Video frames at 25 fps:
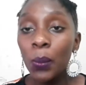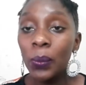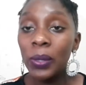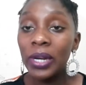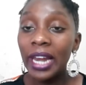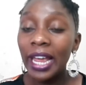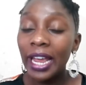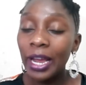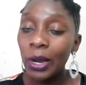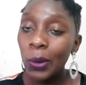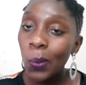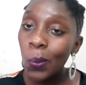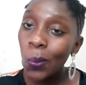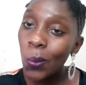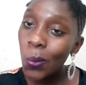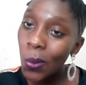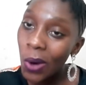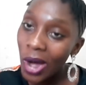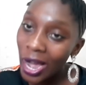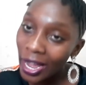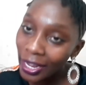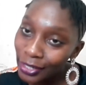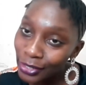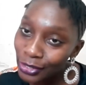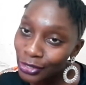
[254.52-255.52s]
we like
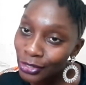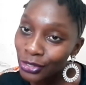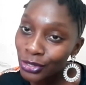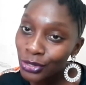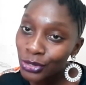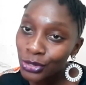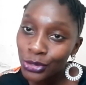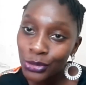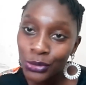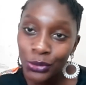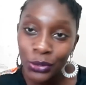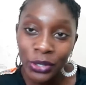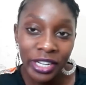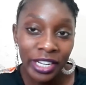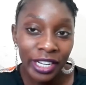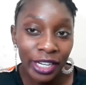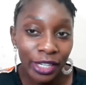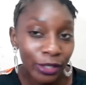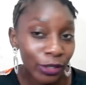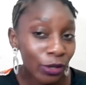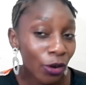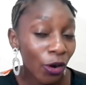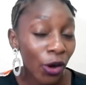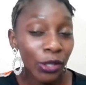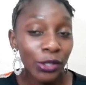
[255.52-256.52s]
want to hear
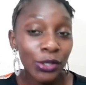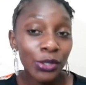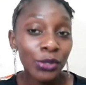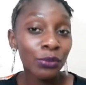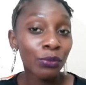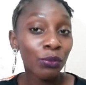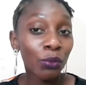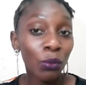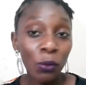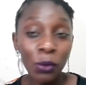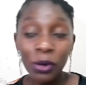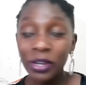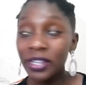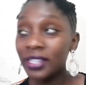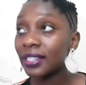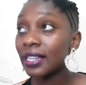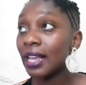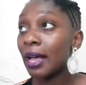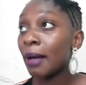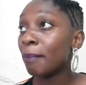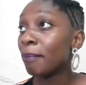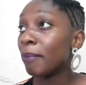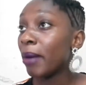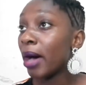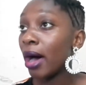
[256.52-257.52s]
God's voice
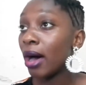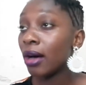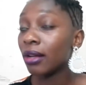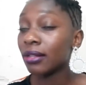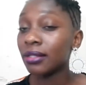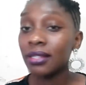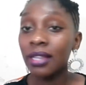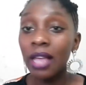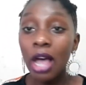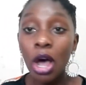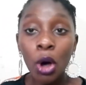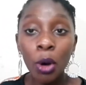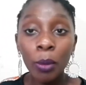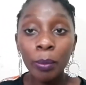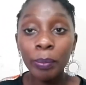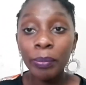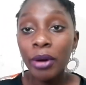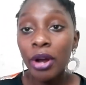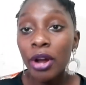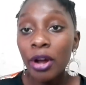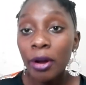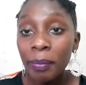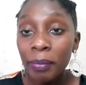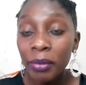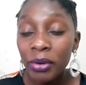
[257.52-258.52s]
about our
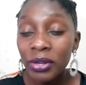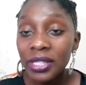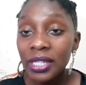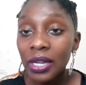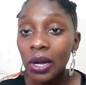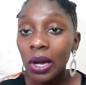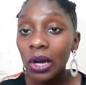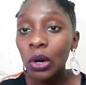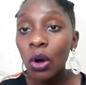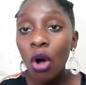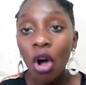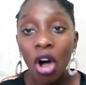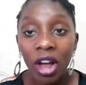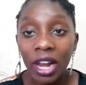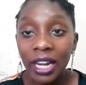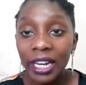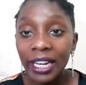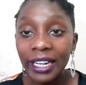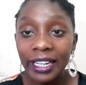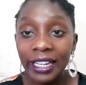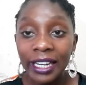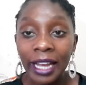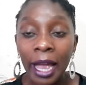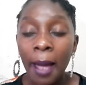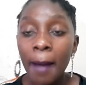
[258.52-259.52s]
purpose, our
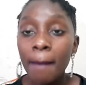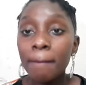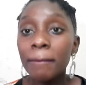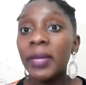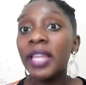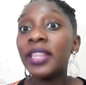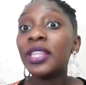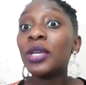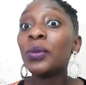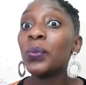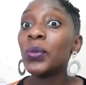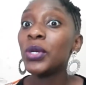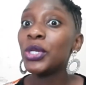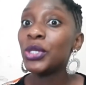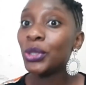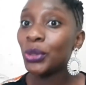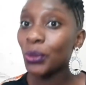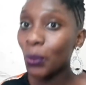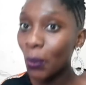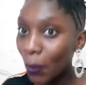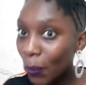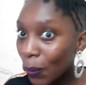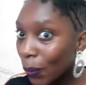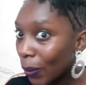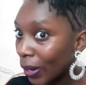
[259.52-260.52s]
calling, but then we
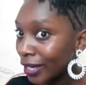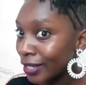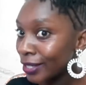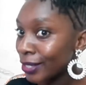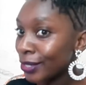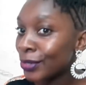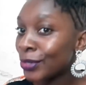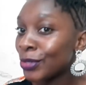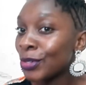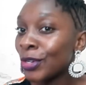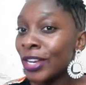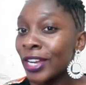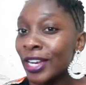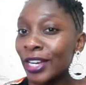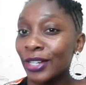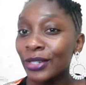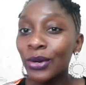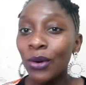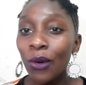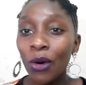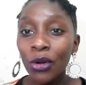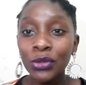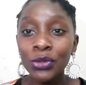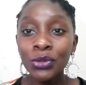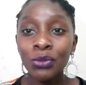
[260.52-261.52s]
don't want to hear
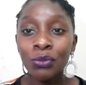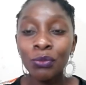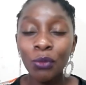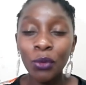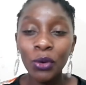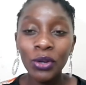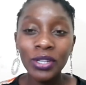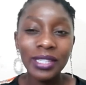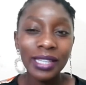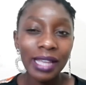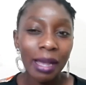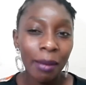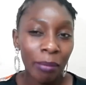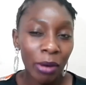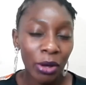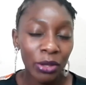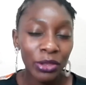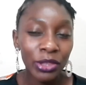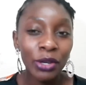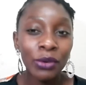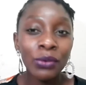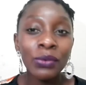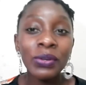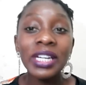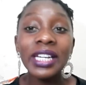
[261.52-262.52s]
God's voice about
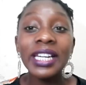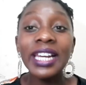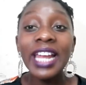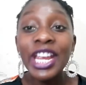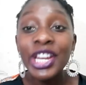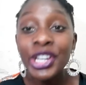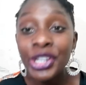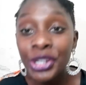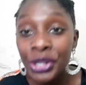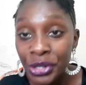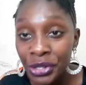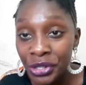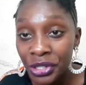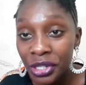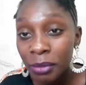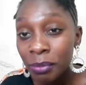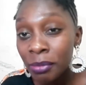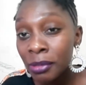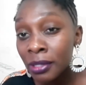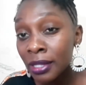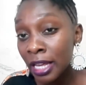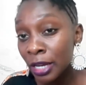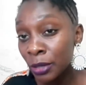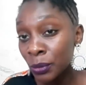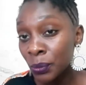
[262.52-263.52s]
the
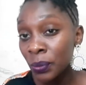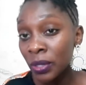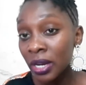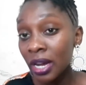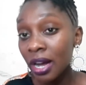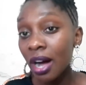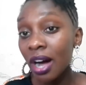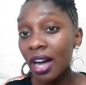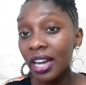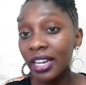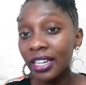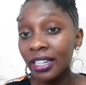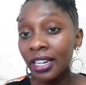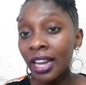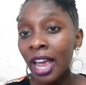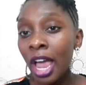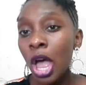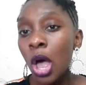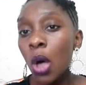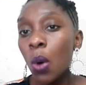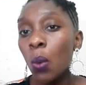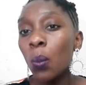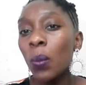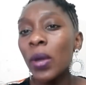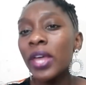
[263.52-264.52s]
relationships that we are in,
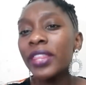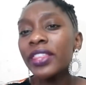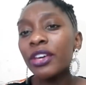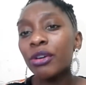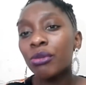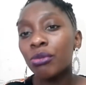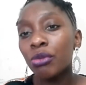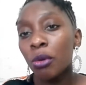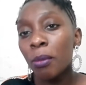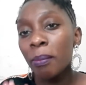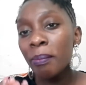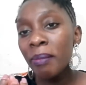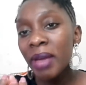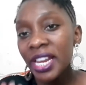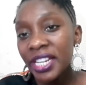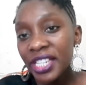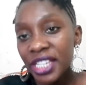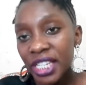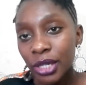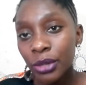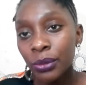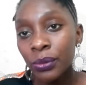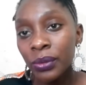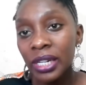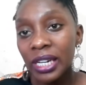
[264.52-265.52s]
whether
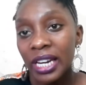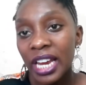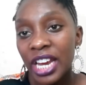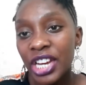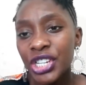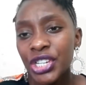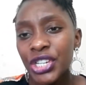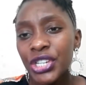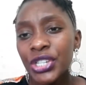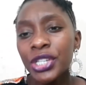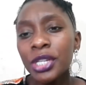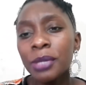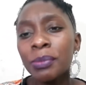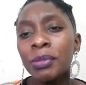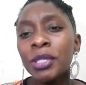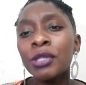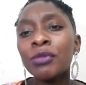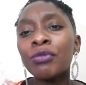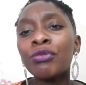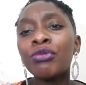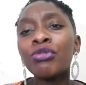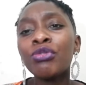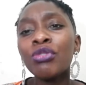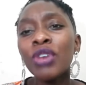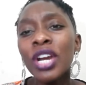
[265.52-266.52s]
romantic relationships,
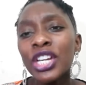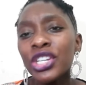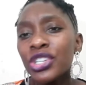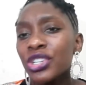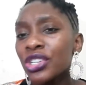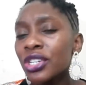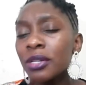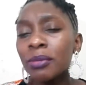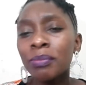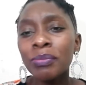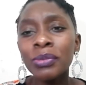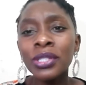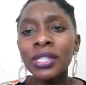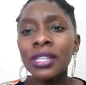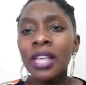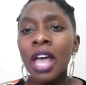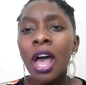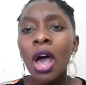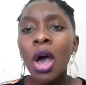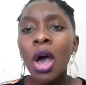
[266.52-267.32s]
friendships,